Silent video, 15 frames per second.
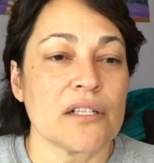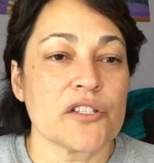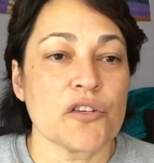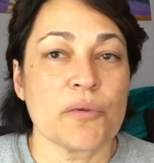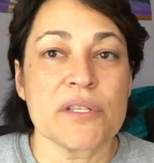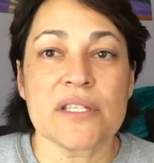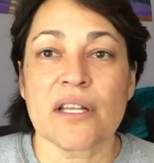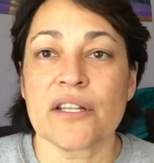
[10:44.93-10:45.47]

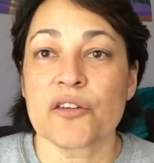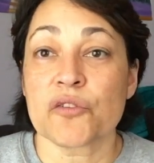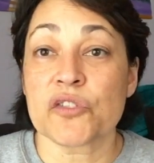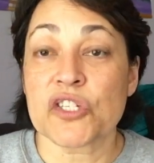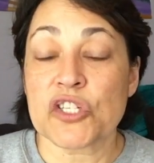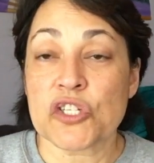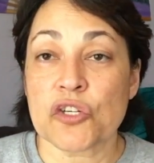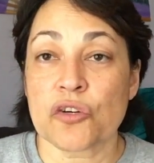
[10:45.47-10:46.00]
Teresa Little
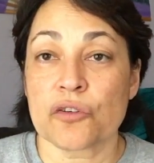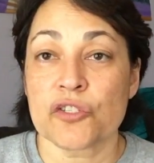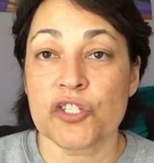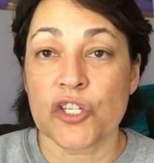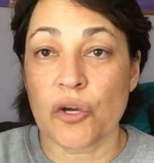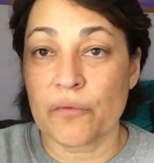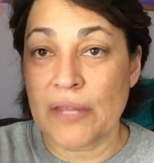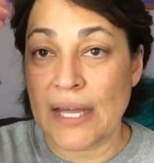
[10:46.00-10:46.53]
Stitcher
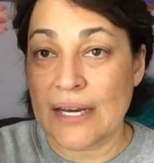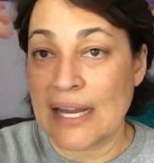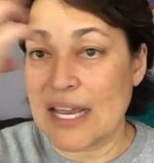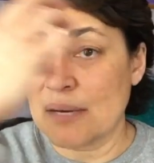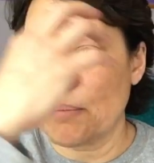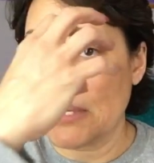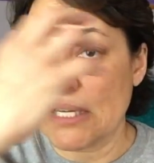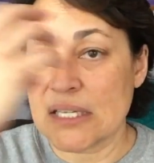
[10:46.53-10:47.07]
showed that
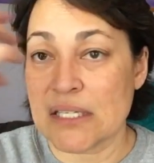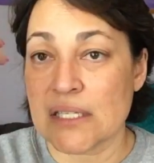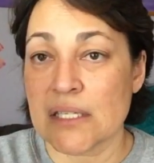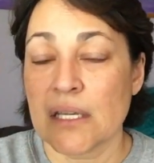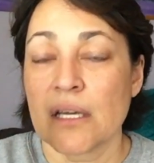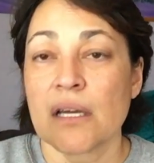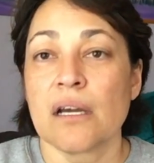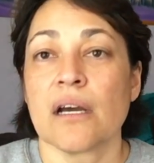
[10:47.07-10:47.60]
headpiece
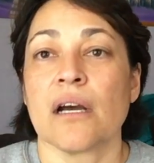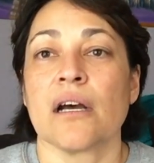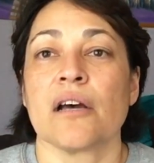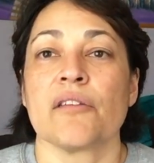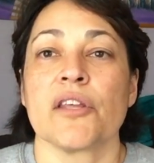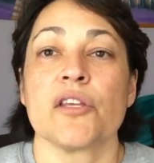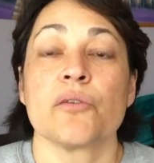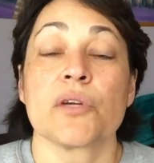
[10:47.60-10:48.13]

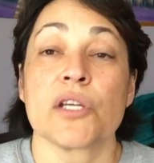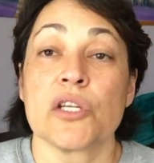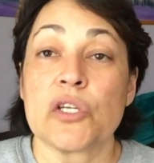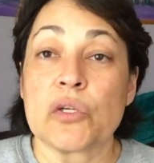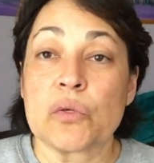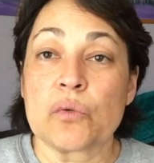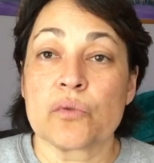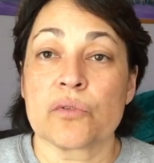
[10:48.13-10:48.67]
that you can
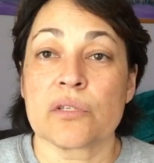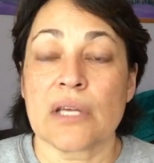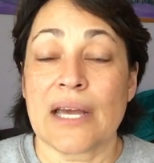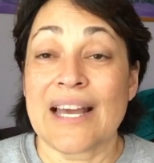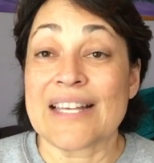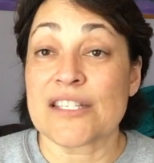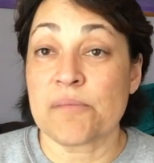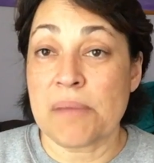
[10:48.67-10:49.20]
use
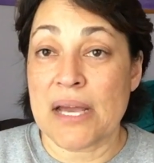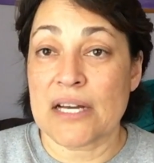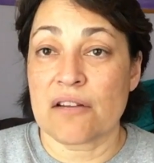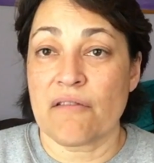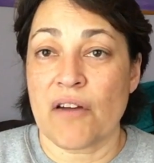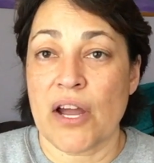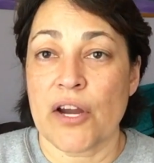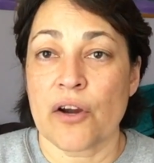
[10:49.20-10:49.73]
as a
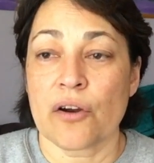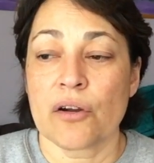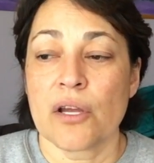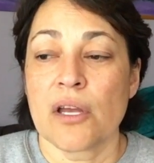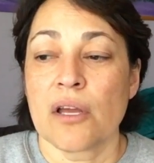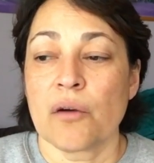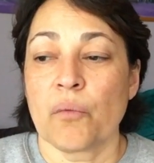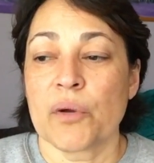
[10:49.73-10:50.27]
magnifier,
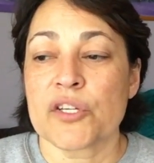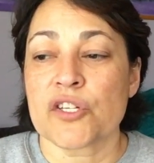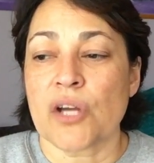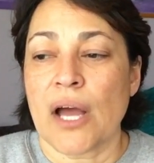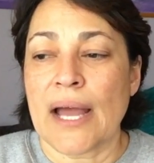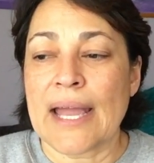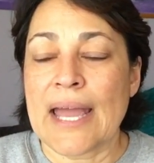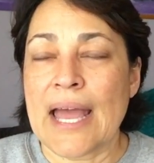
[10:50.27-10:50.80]
which
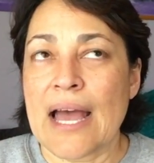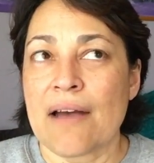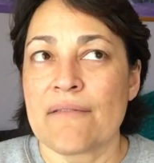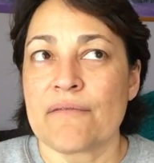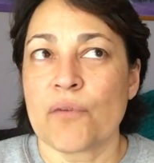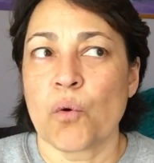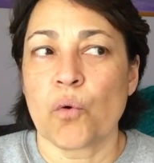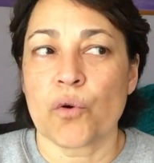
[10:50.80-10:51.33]
I have
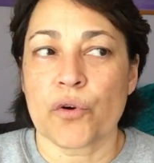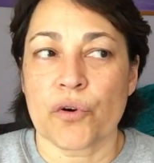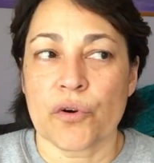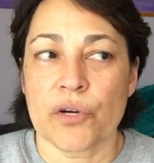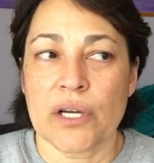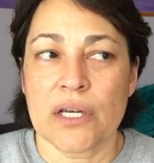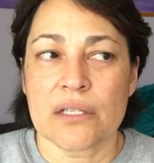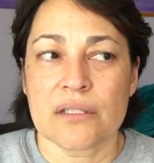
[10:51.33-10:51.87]

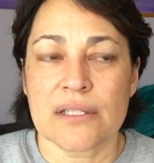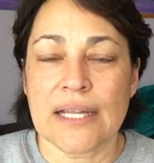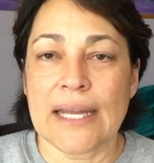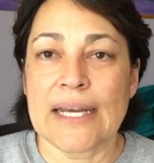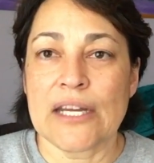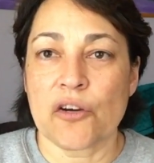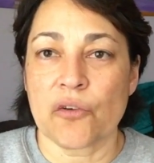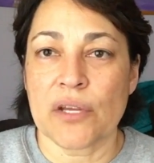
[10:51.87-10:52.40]
ordered. It's not
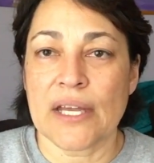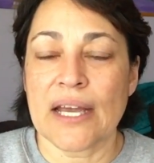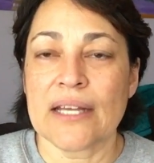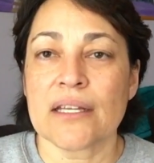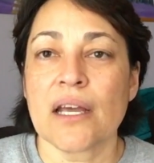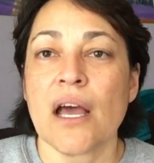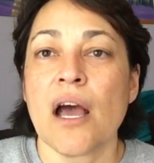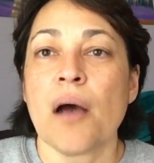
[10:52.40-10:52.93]
here yet,
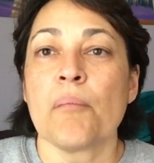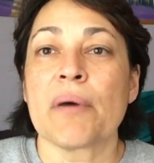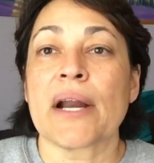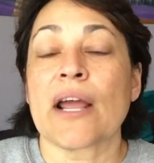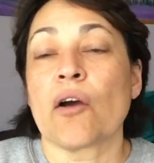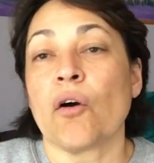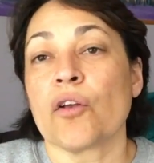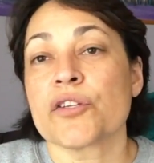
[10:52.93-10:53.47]
but
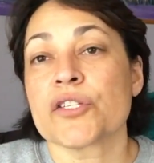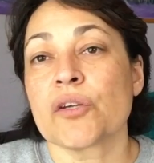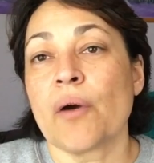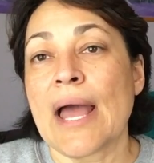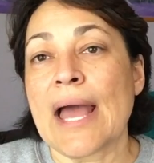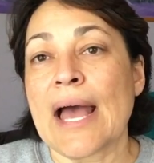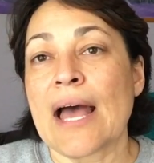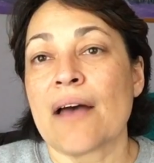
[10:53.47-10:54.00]
I also
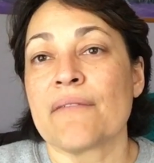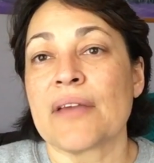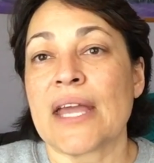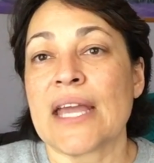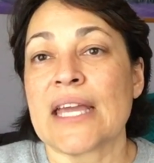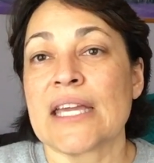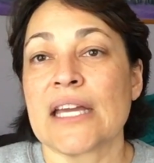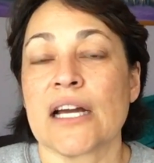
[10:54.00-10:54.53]
have
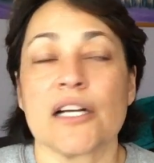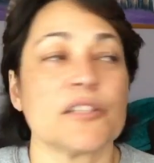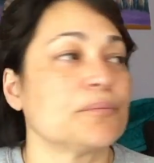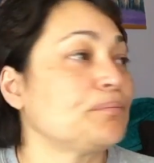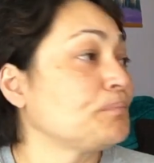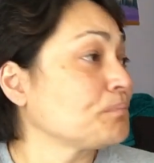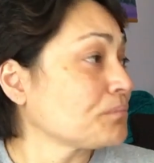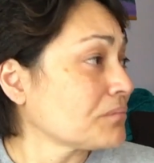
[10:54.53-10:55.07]
a
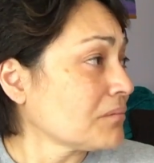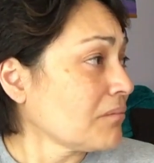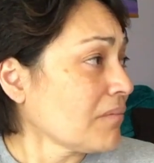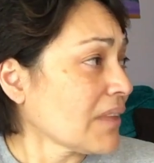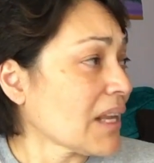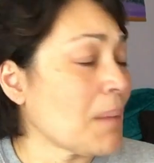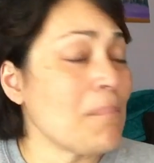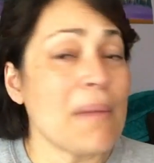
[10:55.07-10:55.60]

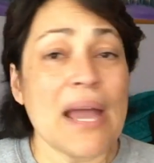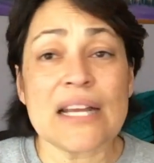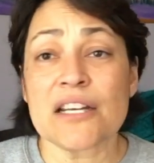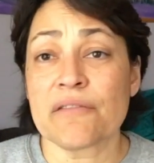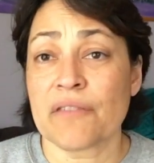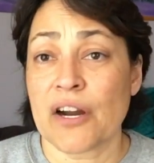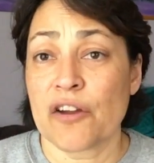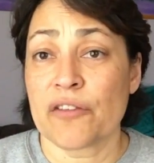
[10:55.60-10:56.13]

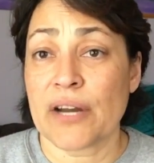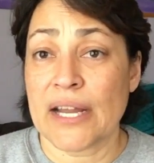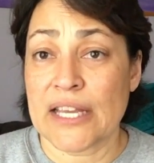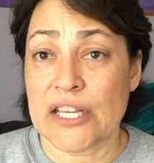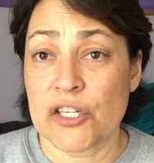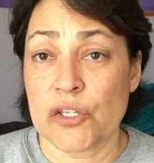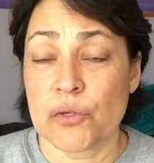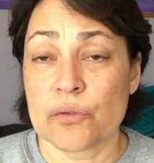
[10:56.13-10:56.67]
magnifier that I
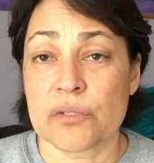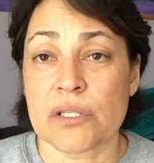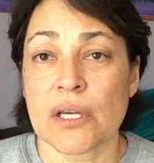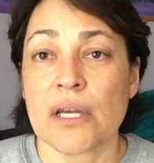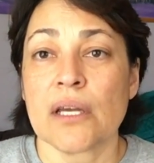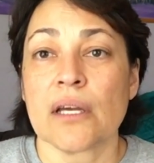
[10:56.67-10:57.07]
can use.